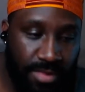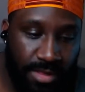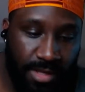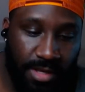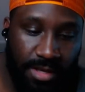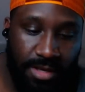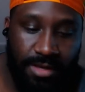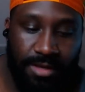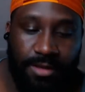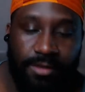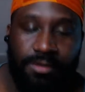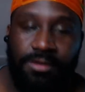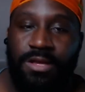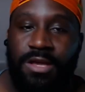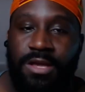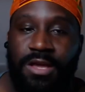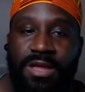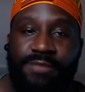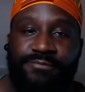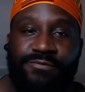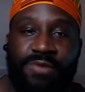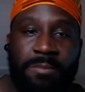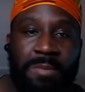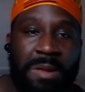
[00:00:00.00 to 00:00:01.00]

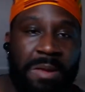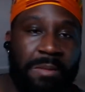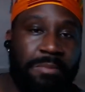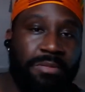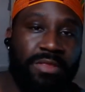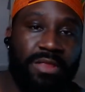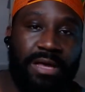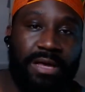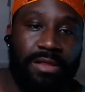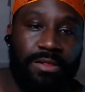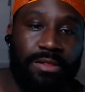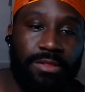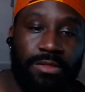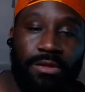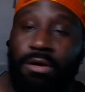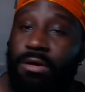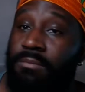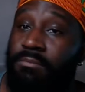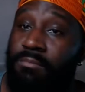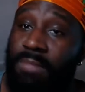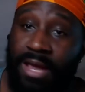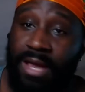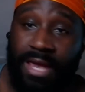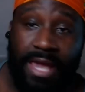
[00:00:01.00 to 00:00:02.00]
If I'm able to load
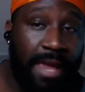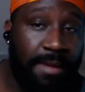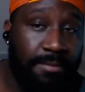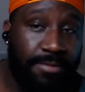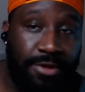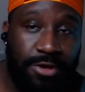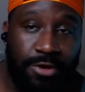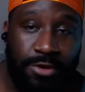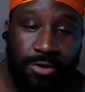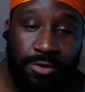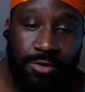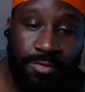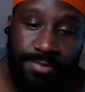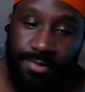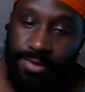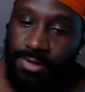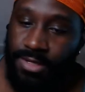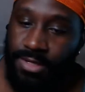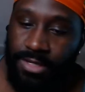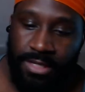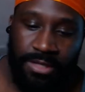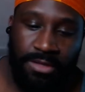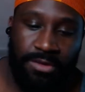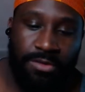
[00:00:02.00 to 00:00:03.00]
my GameCube
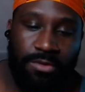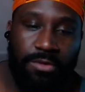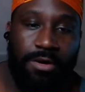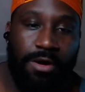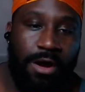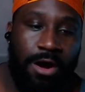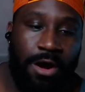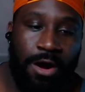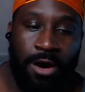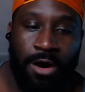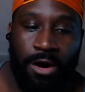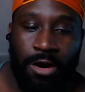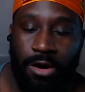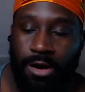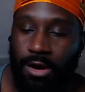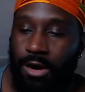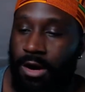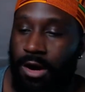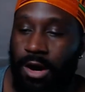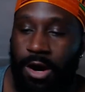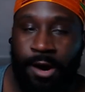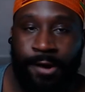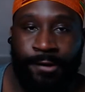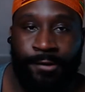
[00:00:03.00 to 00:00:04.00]
on
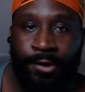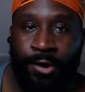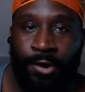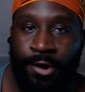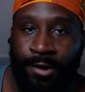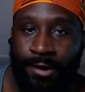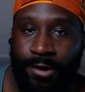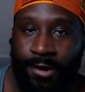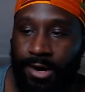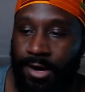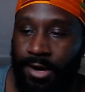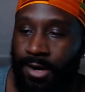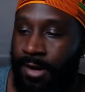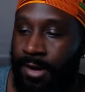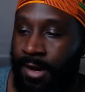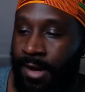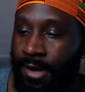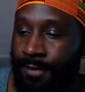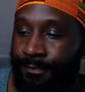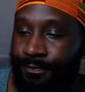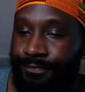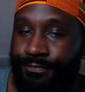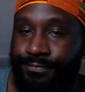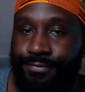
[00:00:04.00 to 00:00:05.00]
our
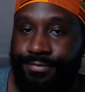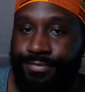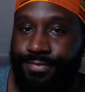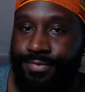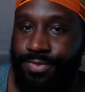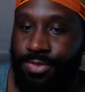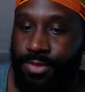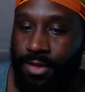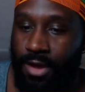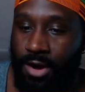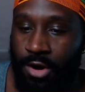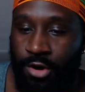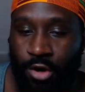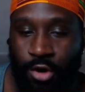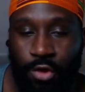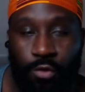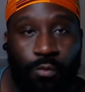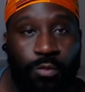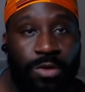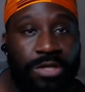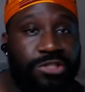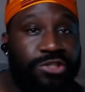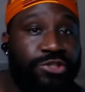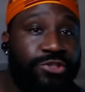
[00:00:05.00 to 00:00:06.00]

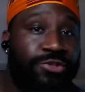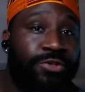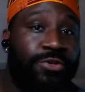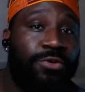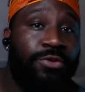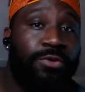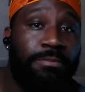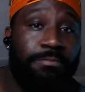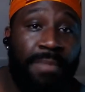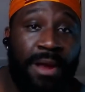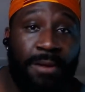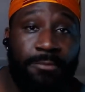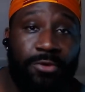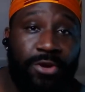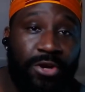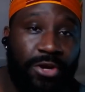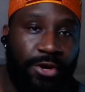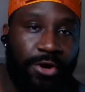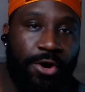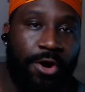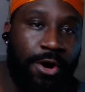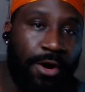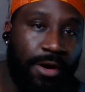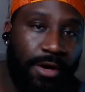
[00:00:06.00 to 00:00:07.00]
original memory
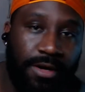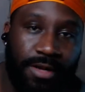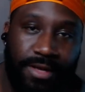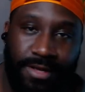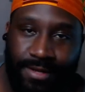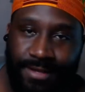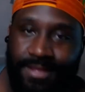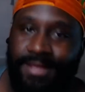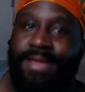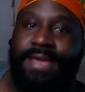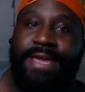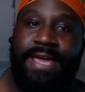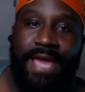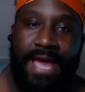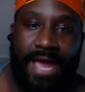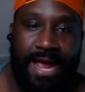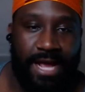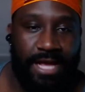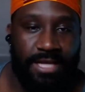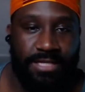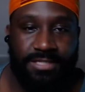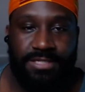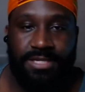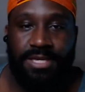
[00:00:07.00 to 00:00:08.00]
card, it
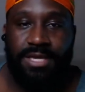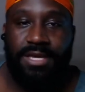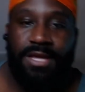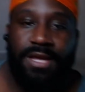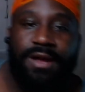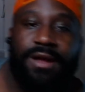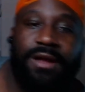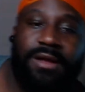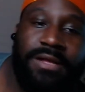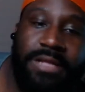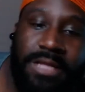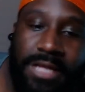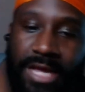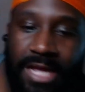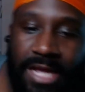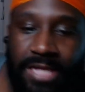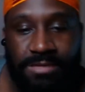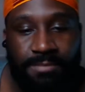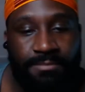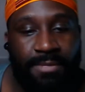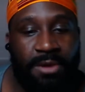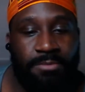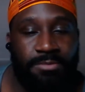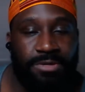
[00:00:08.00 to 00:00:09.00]
has a
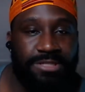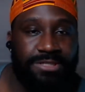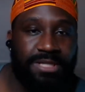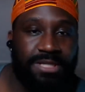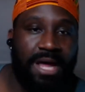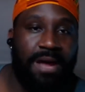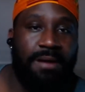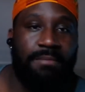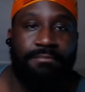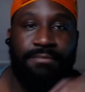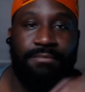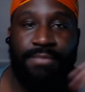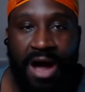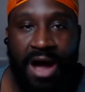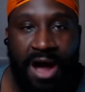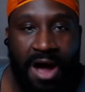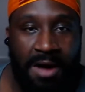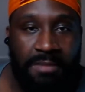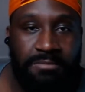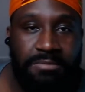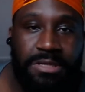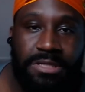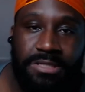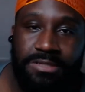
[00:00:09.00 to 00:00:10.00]
memory slot,
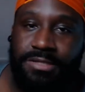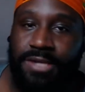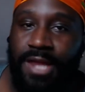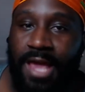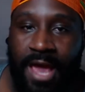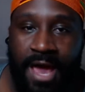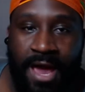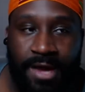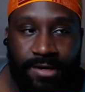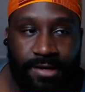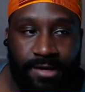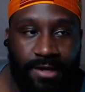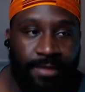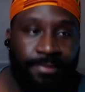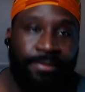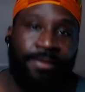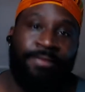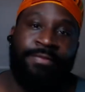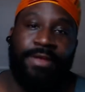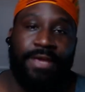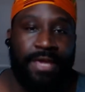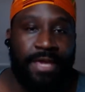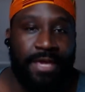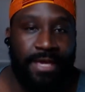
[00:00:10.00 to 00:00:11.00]
mom, dad, and then
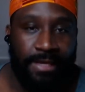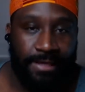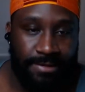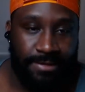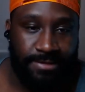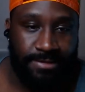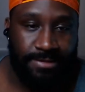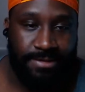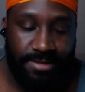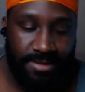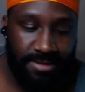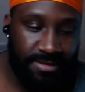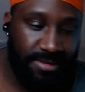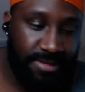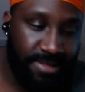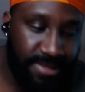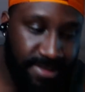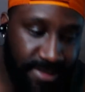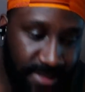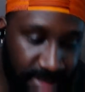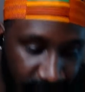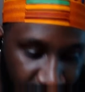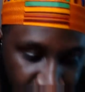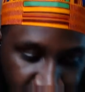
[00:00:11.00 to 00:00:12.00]
the kids,
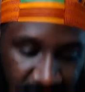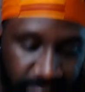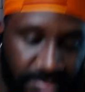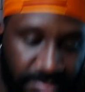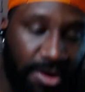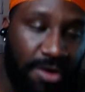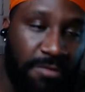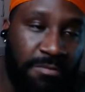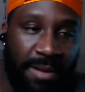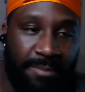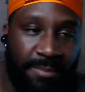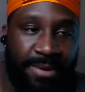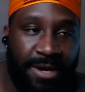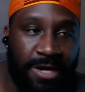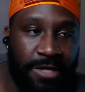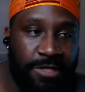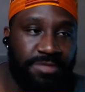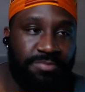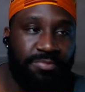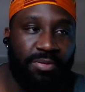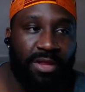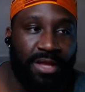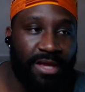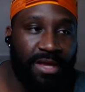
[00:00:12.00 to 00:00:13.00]
because both my parents
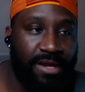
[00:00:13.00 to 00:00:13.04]
played